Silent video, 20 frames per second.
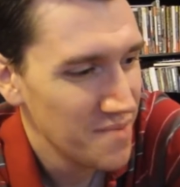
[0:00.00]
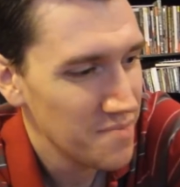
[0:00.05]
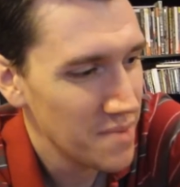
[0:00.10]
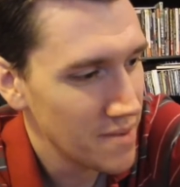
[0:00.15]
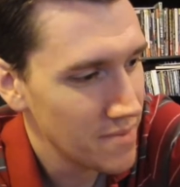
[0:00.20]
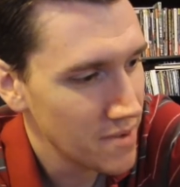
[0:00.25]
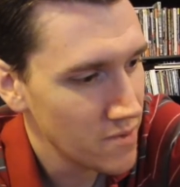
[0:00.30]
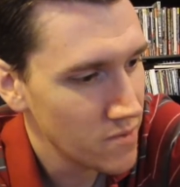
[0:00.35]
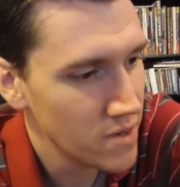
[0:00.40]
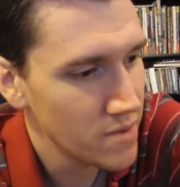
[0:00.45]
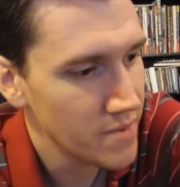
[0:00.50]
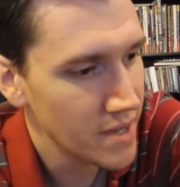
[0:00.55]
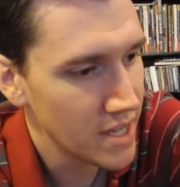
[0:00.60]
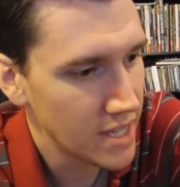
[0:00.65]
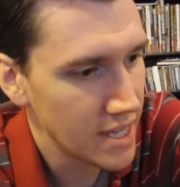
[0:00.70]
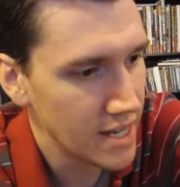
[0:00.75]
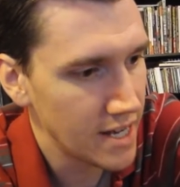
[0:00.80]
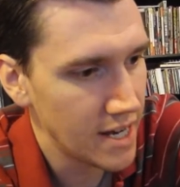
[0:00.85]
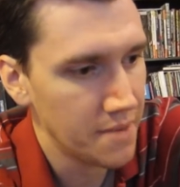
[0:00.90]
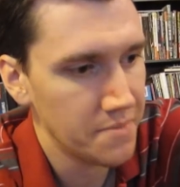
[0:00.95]
Maybe we'll make
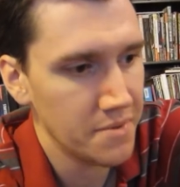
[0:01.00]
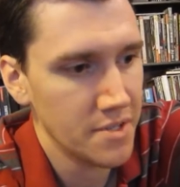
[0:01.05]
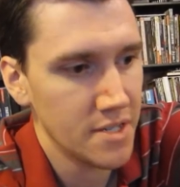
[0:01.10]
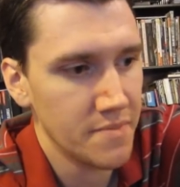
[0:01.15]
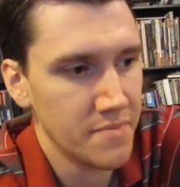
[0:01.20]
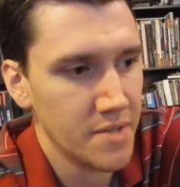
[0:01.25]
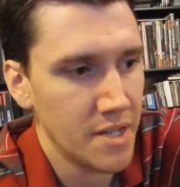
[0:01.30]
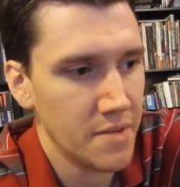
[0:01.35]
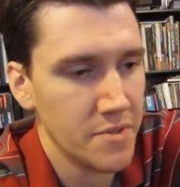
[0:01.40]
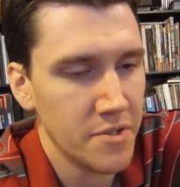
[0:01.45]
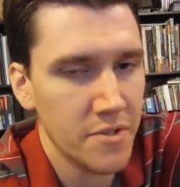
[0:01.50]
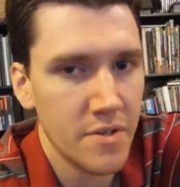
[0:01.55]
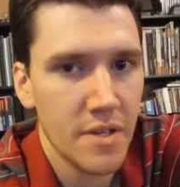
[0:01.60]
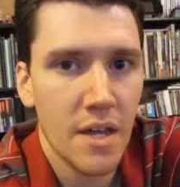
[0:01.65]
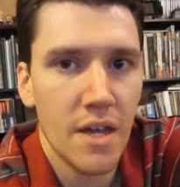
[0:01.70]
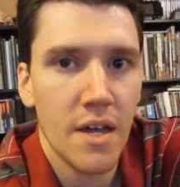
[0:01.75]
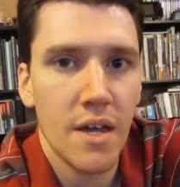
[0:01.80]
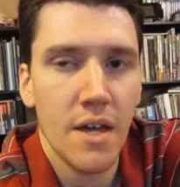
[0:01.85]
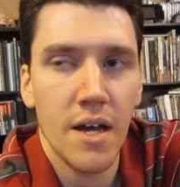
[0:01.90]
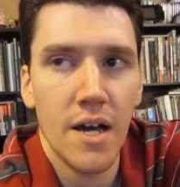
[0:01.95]
that happen sometime
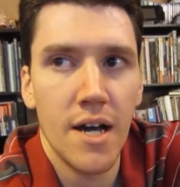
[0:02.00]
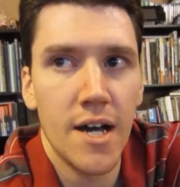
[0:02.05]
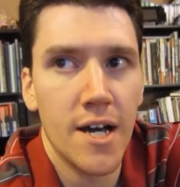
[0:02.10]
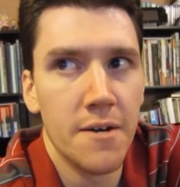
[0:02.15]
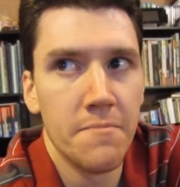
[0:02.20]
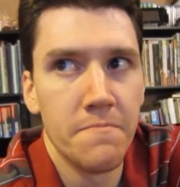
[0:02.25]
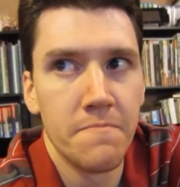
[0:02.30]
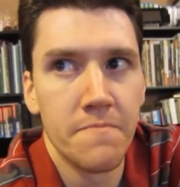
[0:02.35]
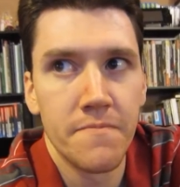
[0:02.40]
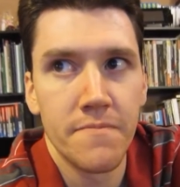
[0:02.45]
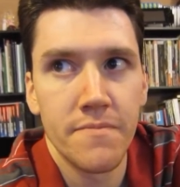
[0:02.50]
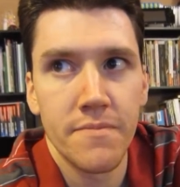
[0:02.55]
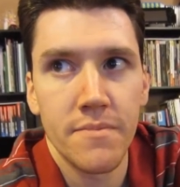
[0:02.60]
soon.